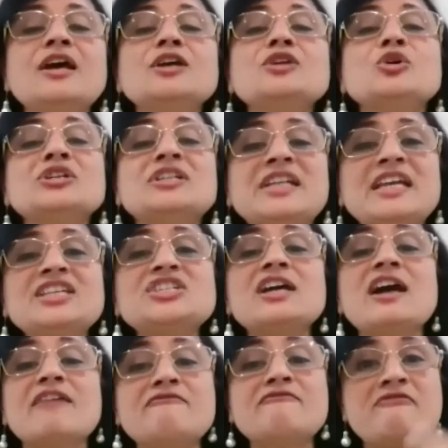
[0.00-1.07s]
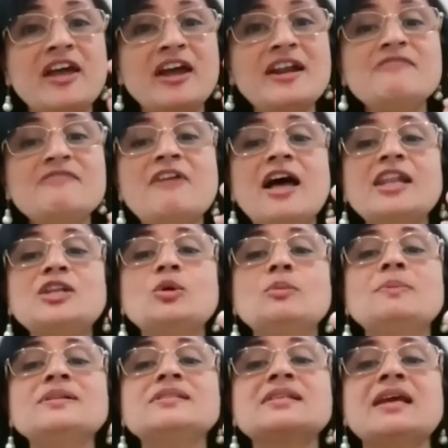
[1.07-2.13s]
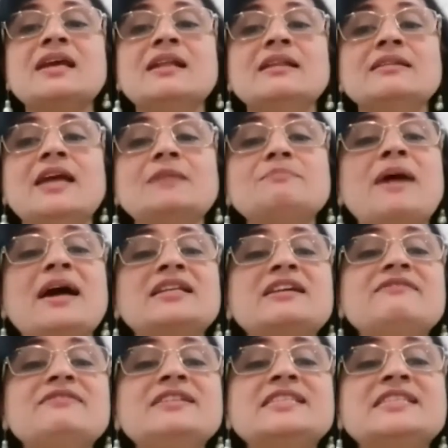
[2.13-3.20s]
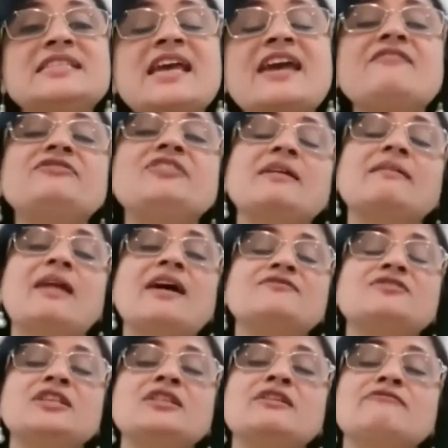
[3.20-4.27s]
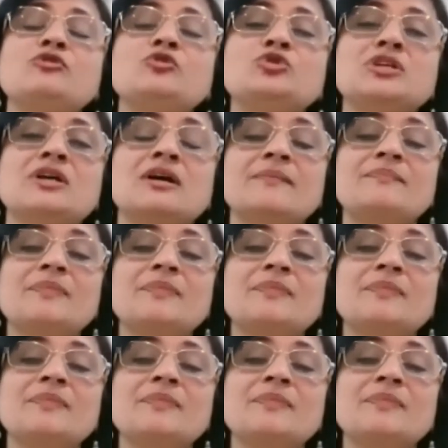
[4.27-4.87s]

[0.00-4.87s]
You're teaching a very valuable skill that might even save their lives in the future.